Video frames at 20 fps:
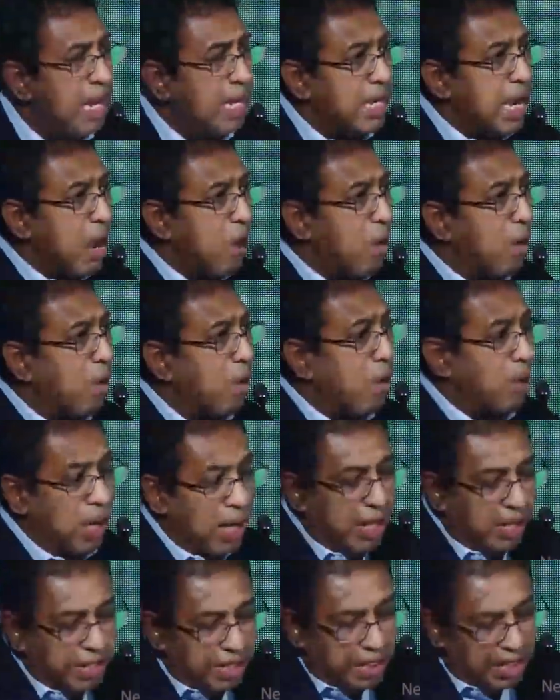Now,
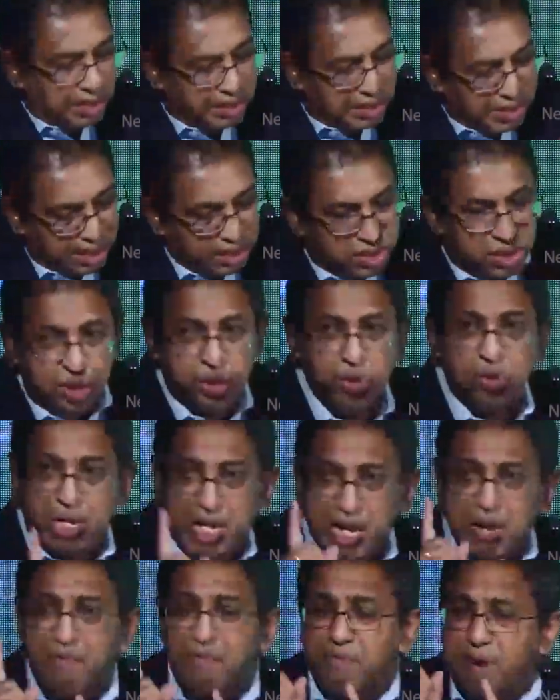just to
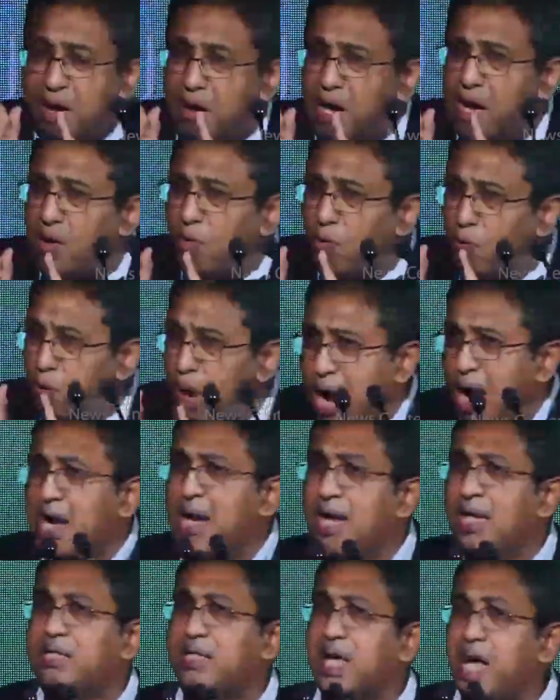give
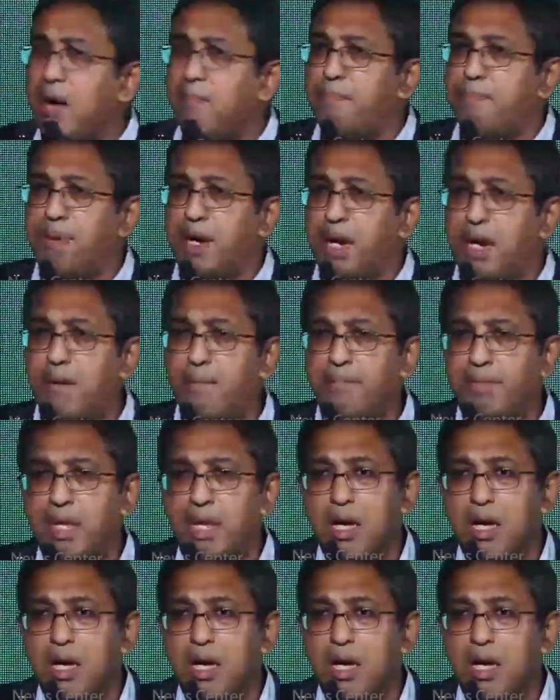one example